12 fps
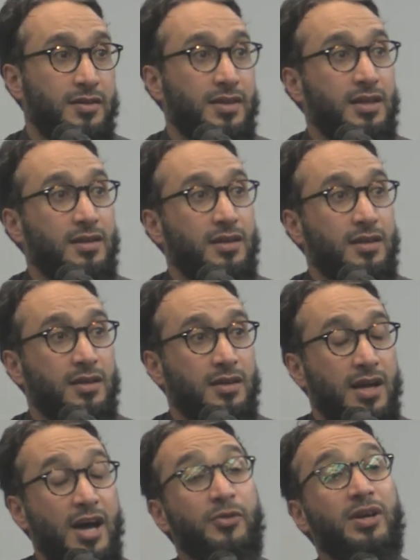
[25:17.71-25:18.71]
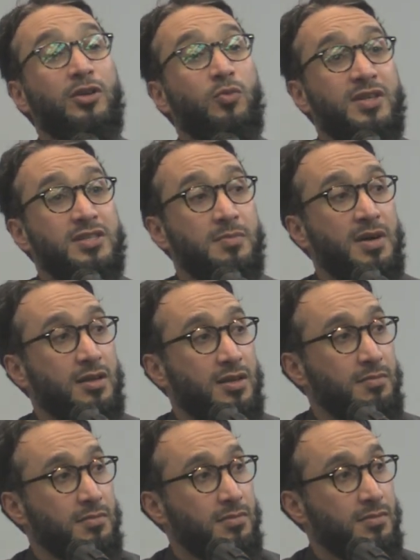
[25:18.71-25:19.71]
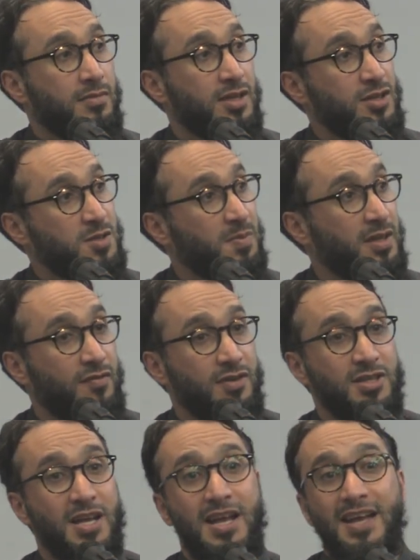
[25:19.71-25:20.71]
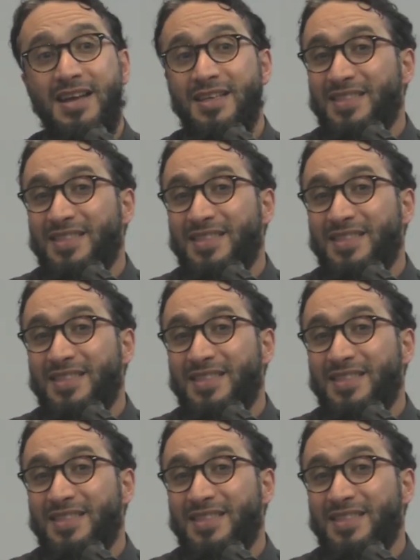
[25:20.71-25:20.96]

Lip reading: the arrogant ones among them, the disbelievers,